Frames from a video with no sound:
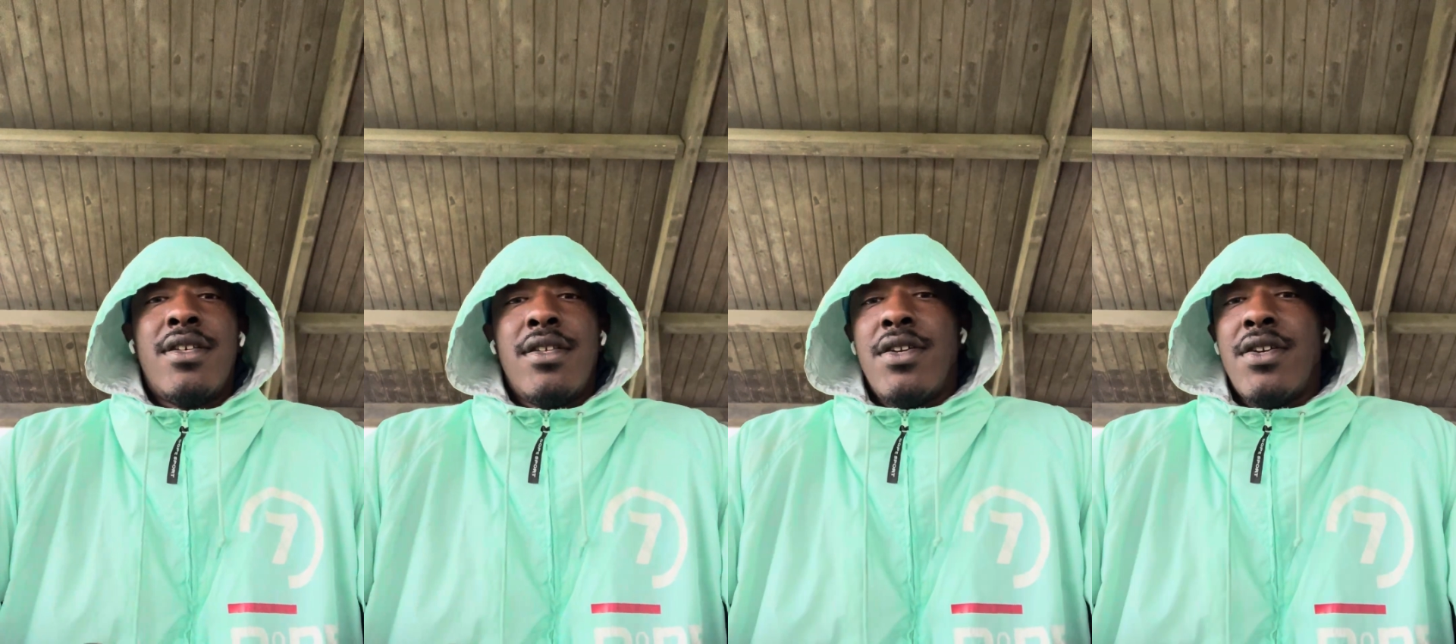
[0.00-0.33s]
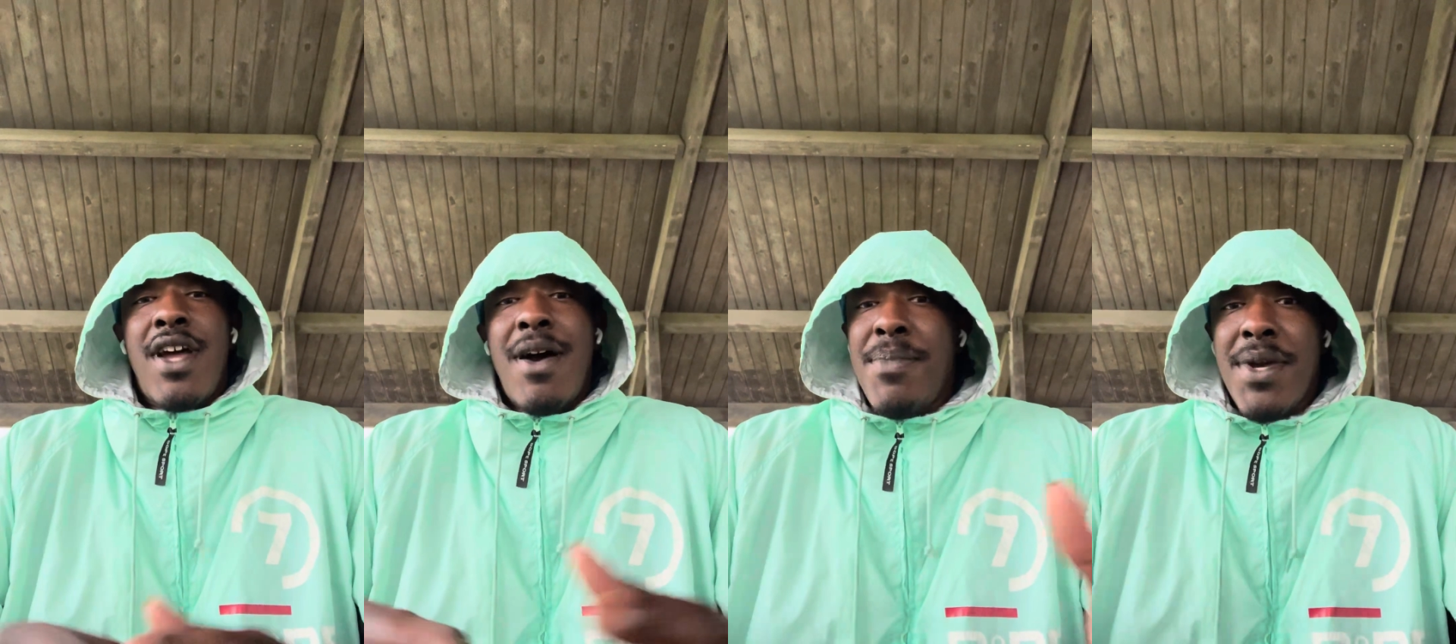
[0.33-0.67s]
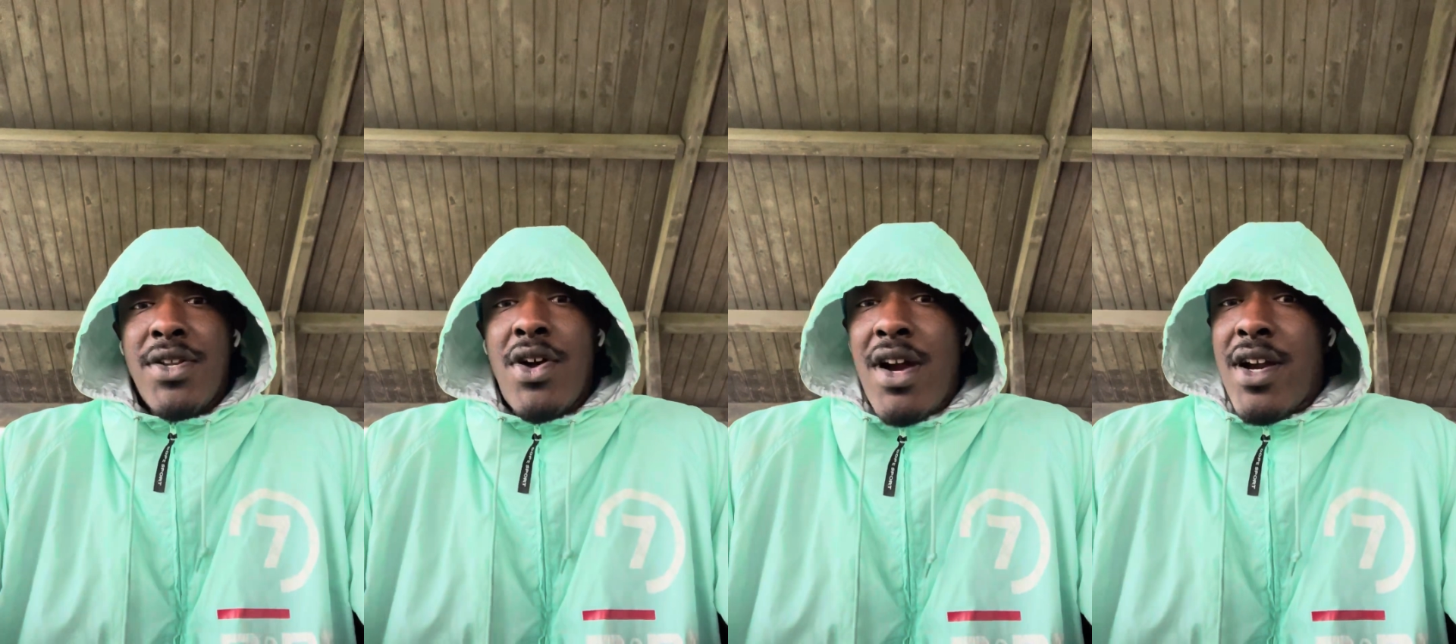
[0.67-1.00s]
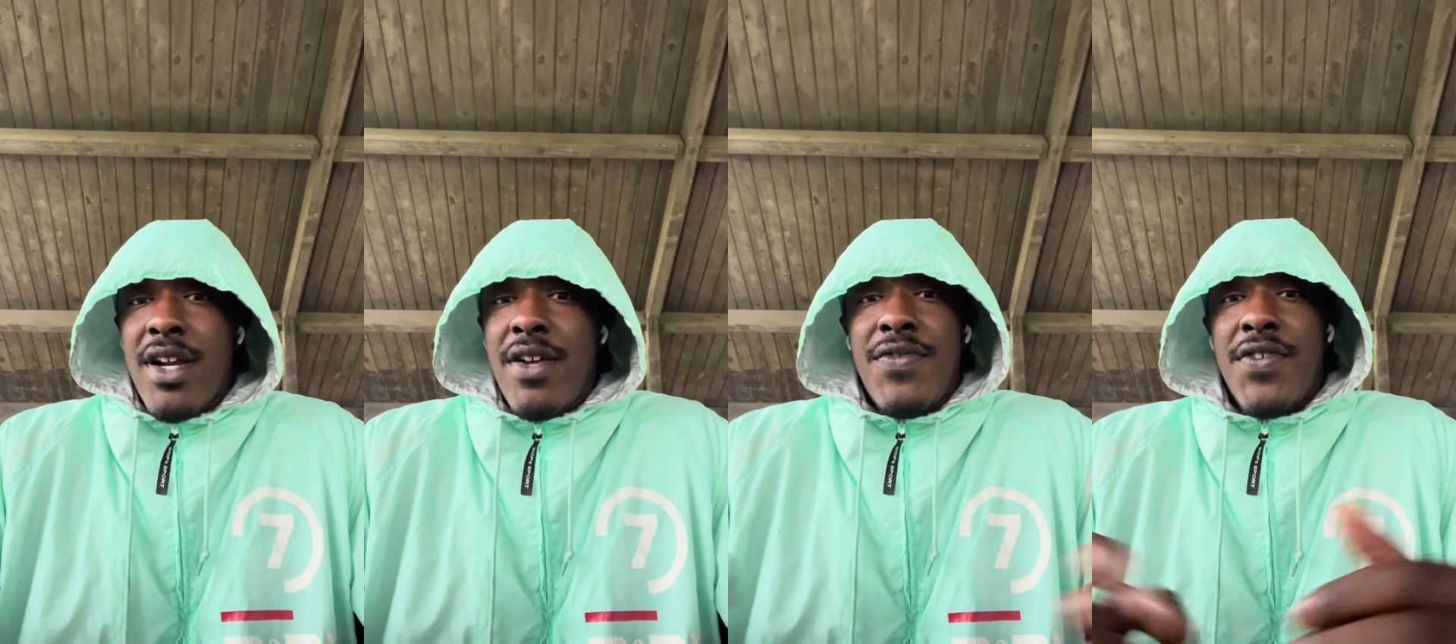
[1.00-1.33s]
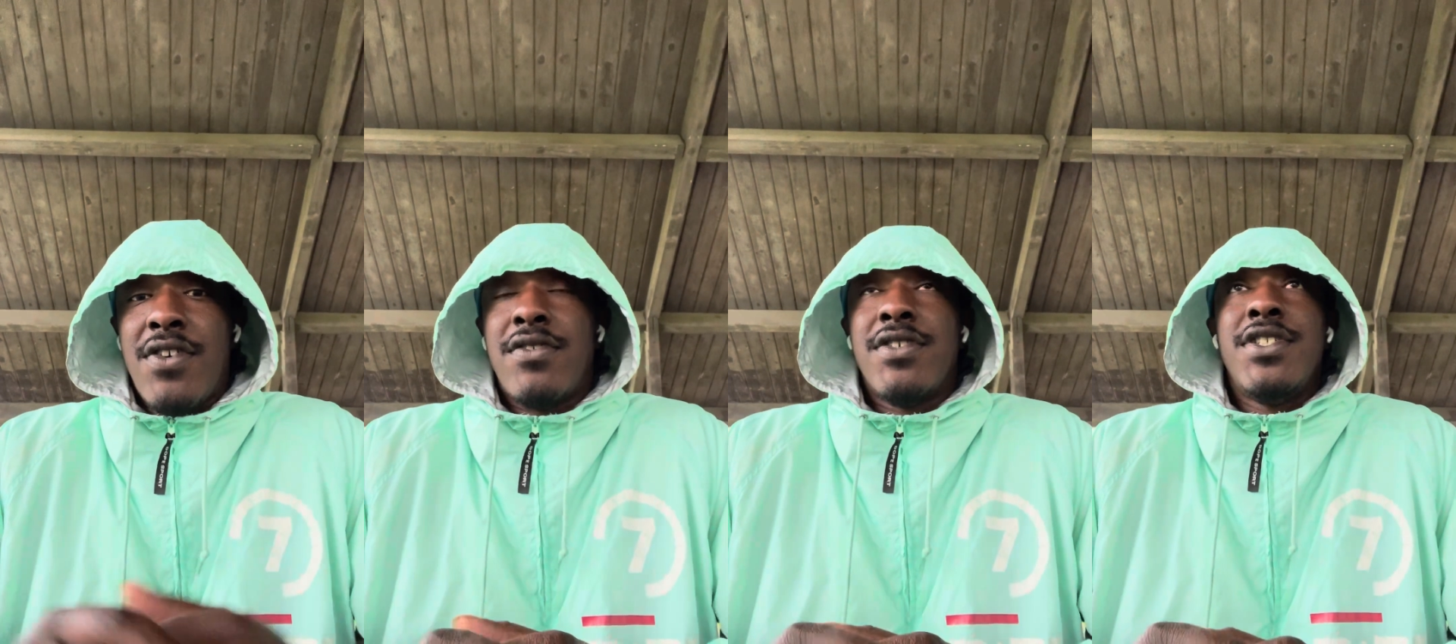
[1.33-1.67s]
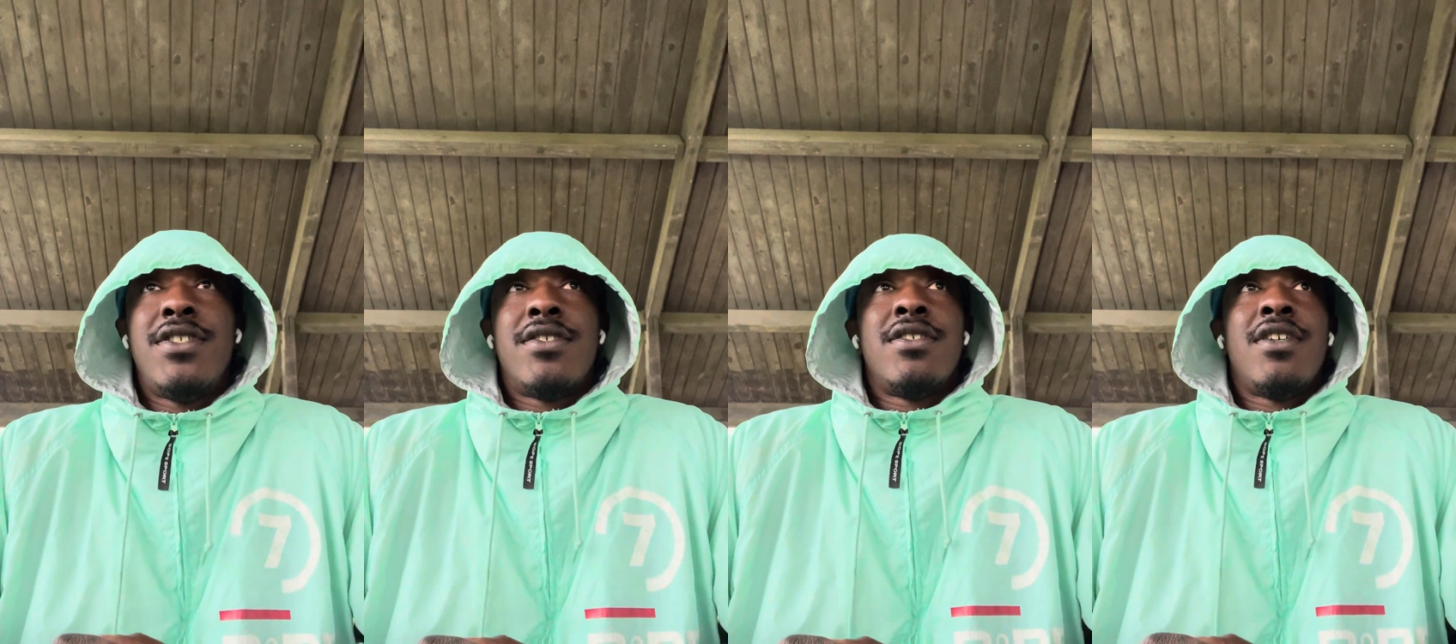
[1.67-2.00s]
You're not being targeted for no reason.